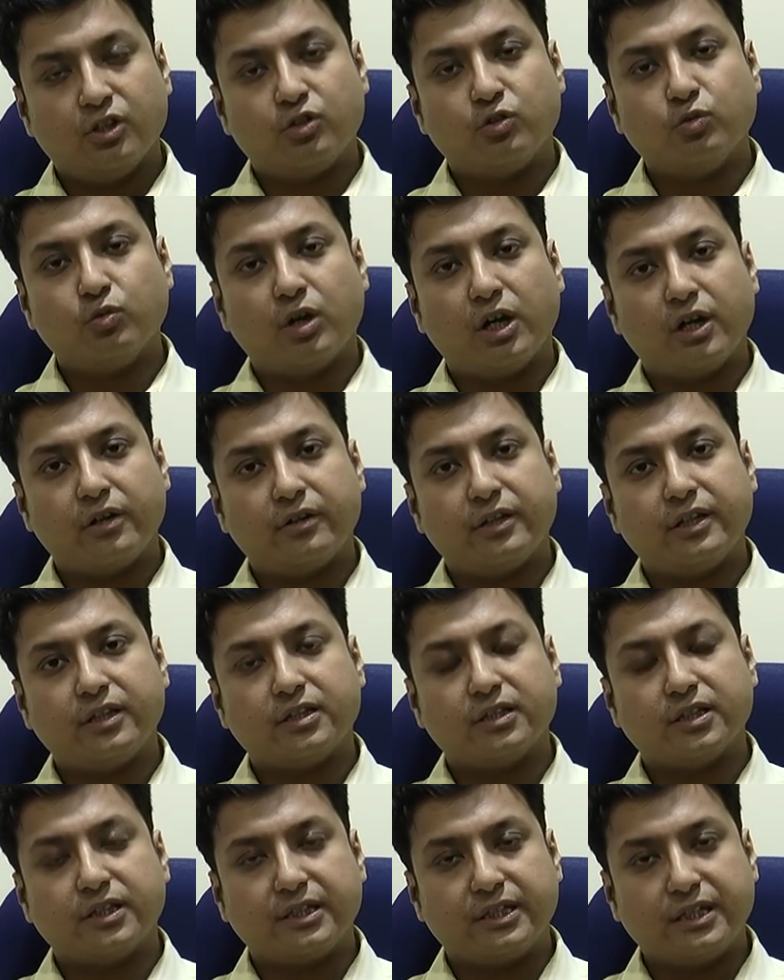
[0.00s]

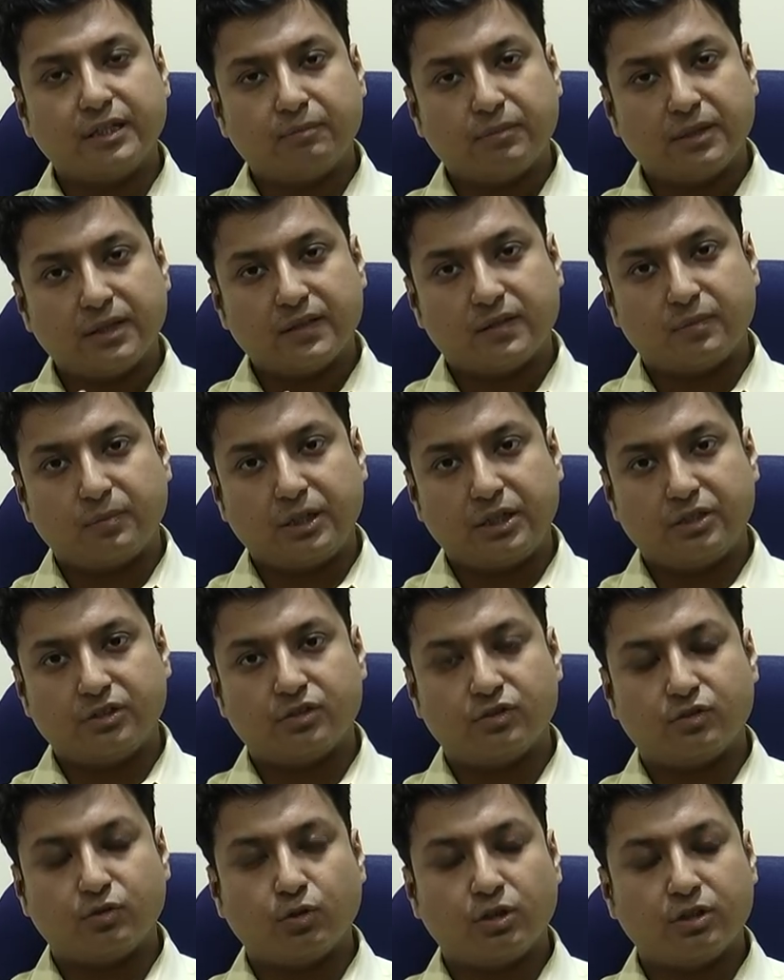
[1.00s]
230 plus
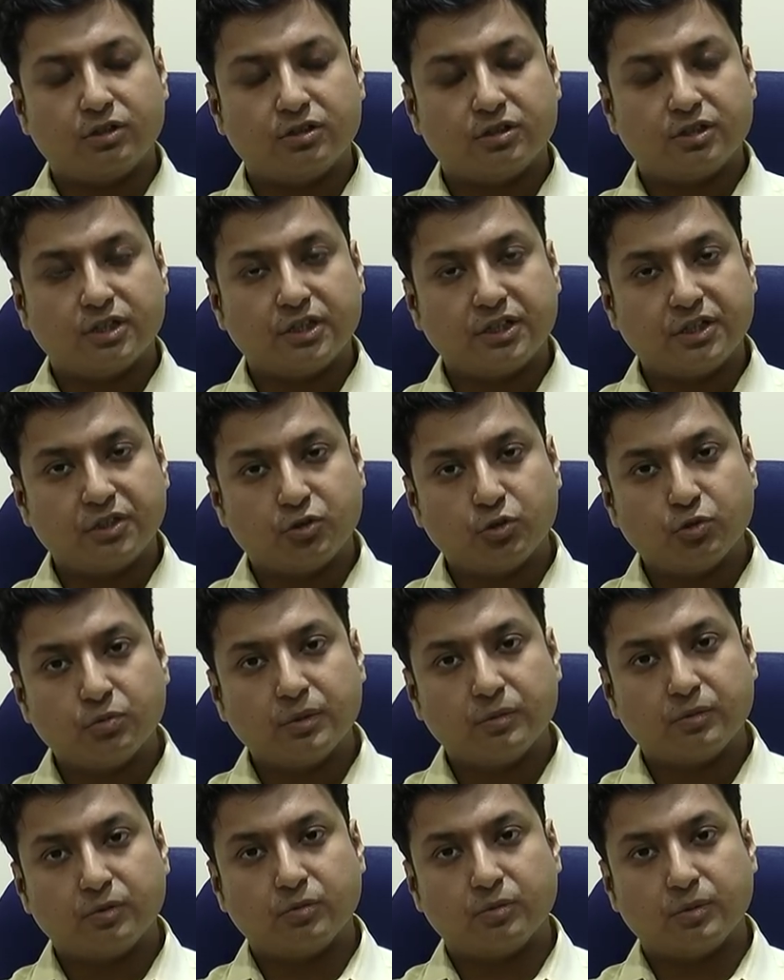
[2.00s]
patients,
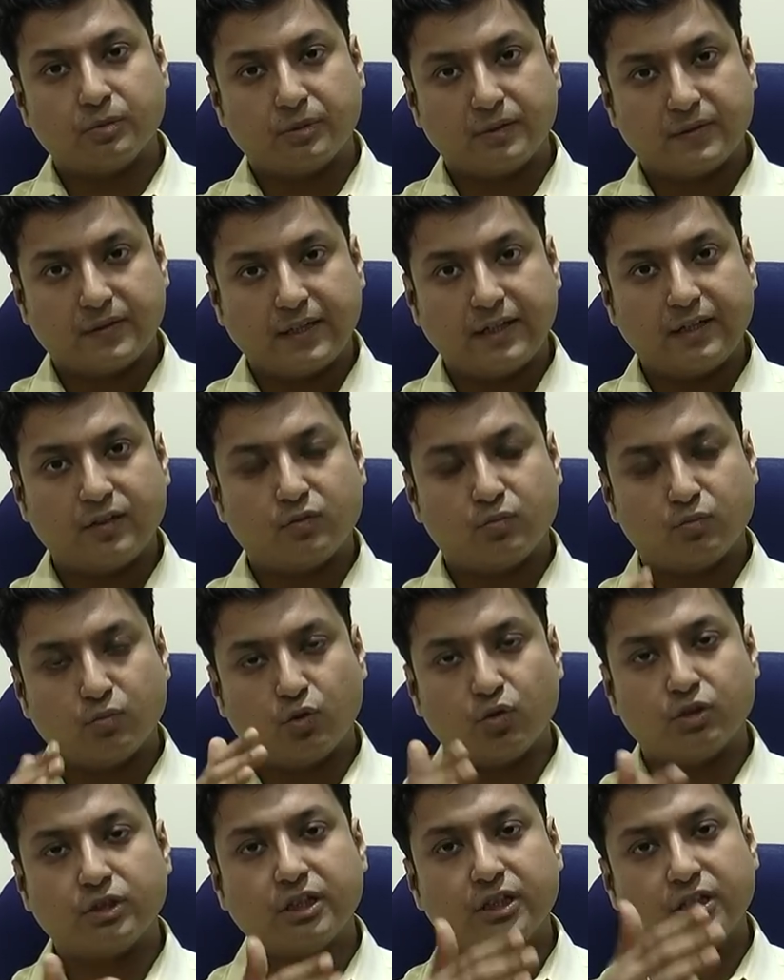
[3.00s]
232 to be precise,
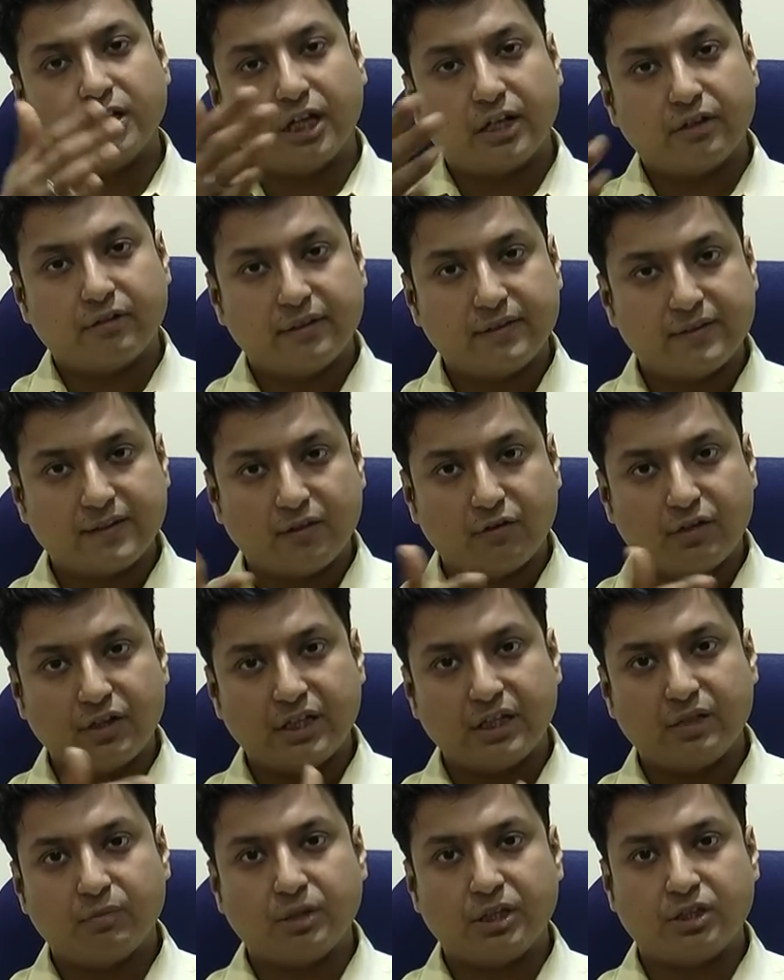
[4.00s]
more than the
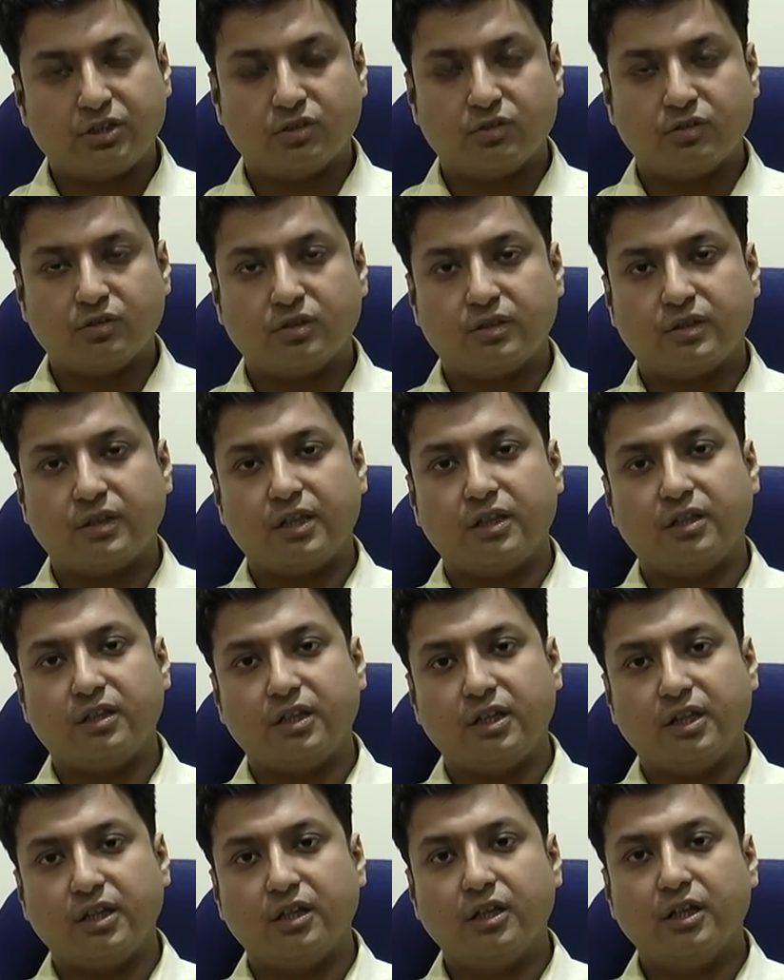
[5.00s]
117 patients in
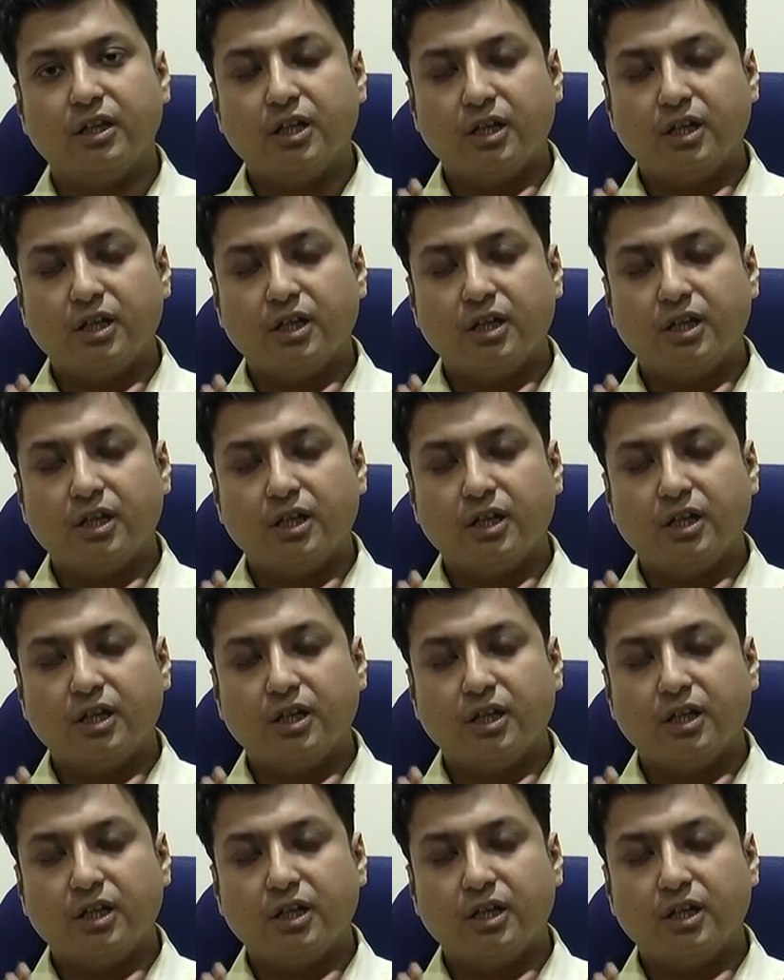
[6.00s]
the